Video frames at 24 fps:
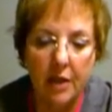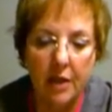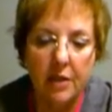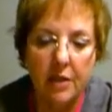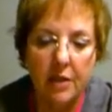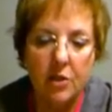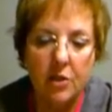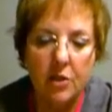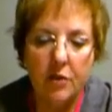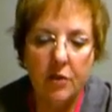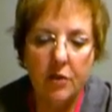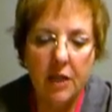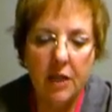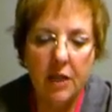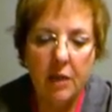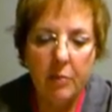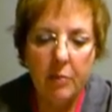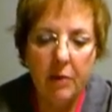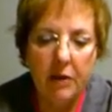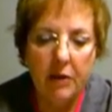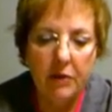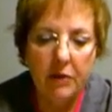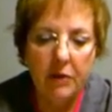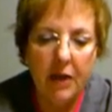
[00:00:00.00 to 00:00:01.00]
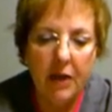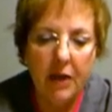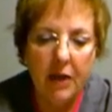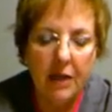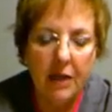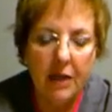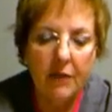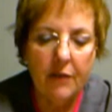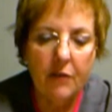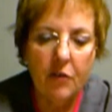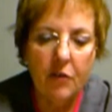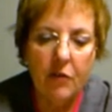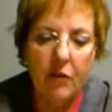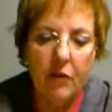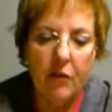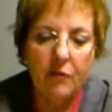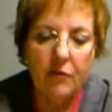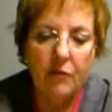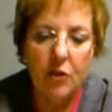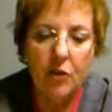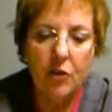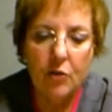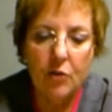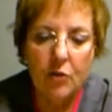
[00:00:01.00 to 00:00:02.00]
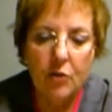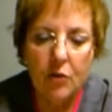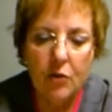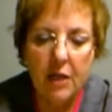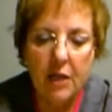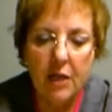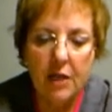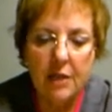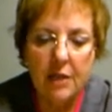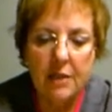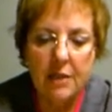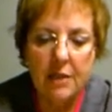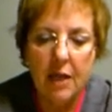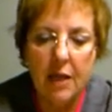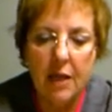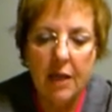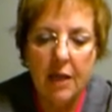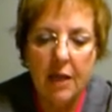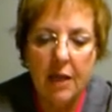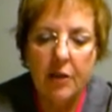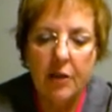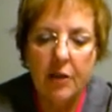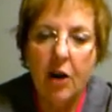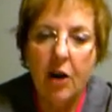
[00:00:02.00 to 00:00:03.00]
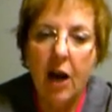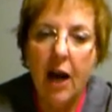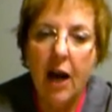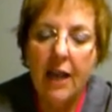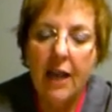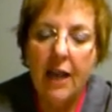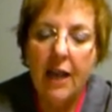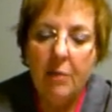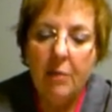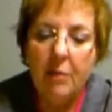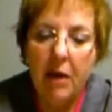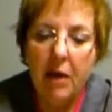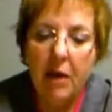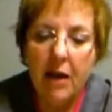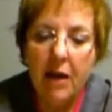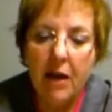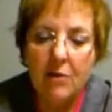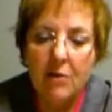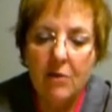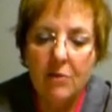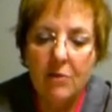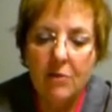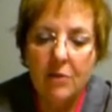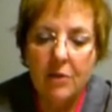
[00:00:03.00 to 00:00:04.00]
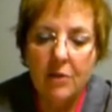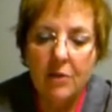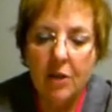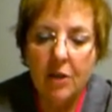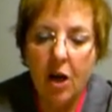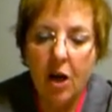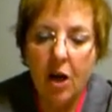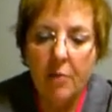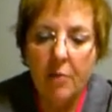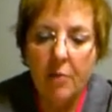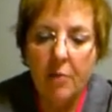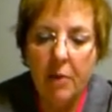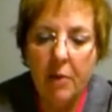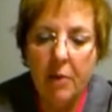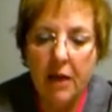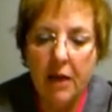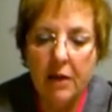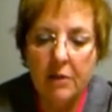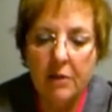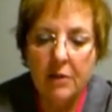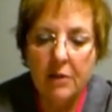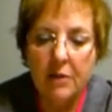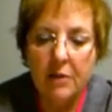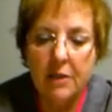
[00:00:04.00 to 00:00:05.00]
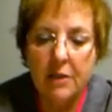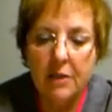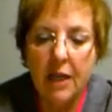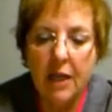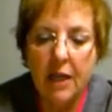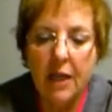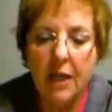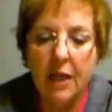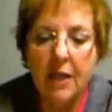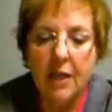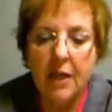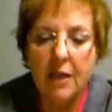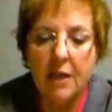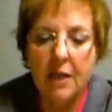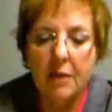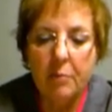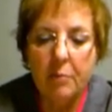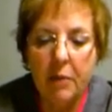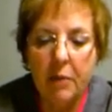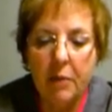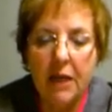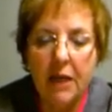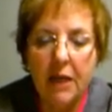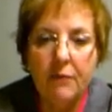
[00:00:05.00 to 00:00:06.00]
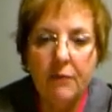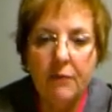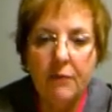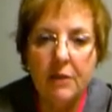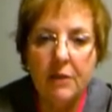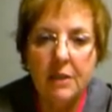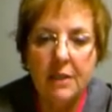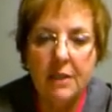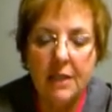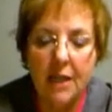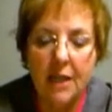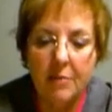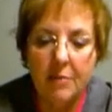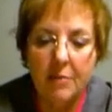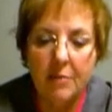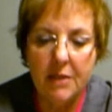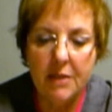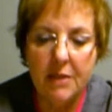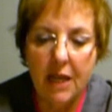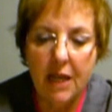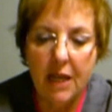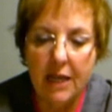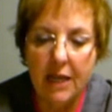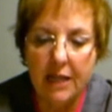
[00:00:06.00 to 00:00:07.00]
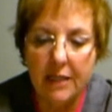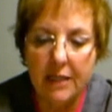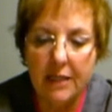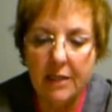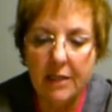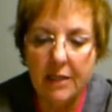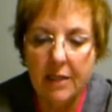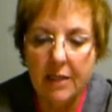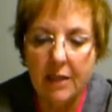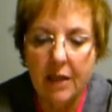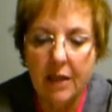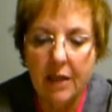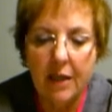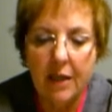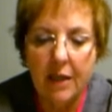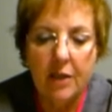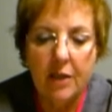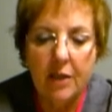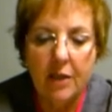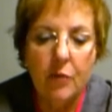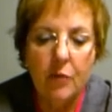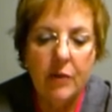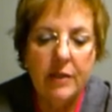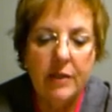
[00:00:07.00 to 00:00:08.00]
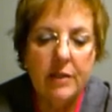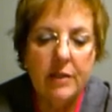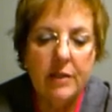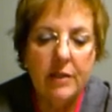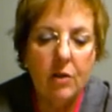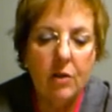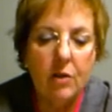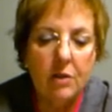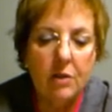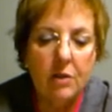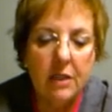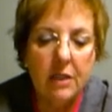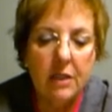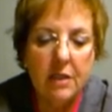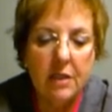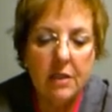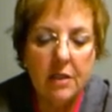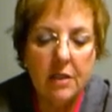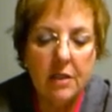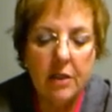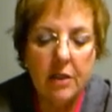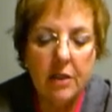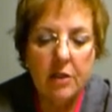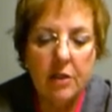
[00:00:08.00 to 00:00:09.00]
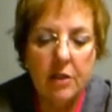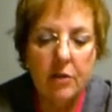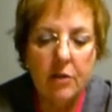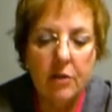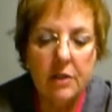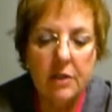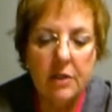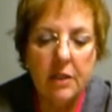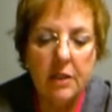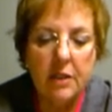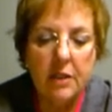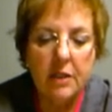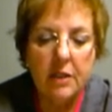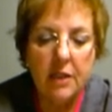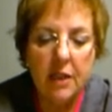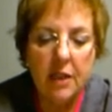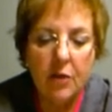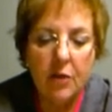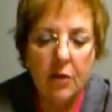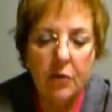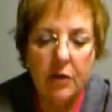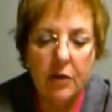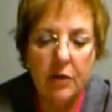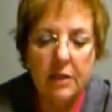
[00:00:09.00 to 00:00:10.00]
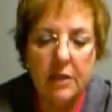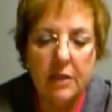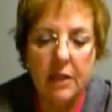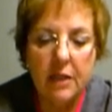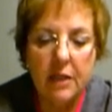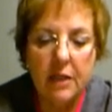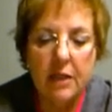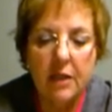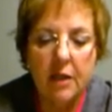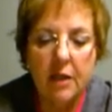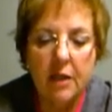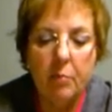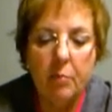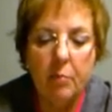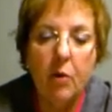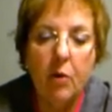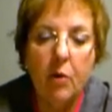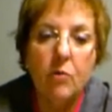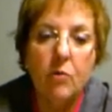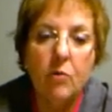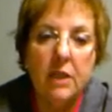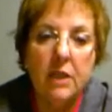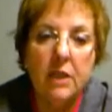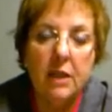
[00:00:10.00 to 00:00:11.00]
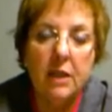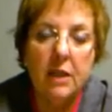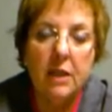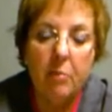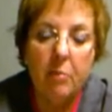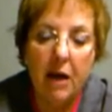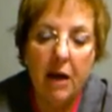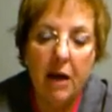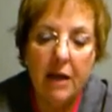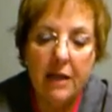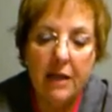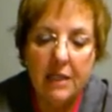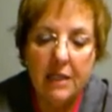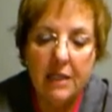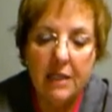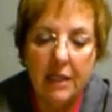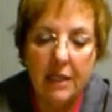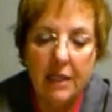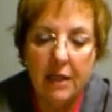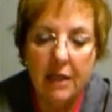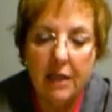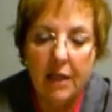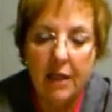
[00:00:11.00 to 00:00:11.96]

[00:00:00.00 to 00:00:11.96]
So think about that. If you give two drugs that are highly bound compounds, they compete for the same site. The result is that there is a decrease in the protein binding